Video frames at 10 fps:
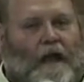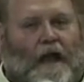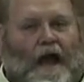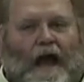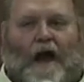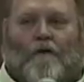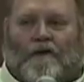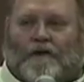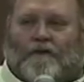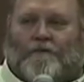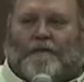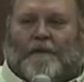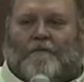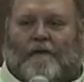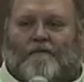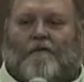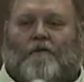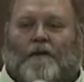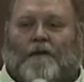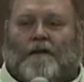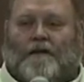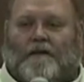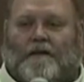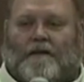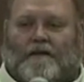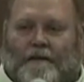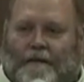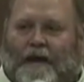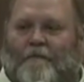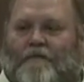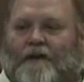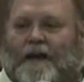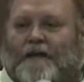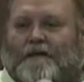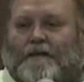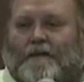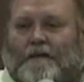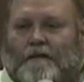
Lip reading: how can those people afford to pay more taxes?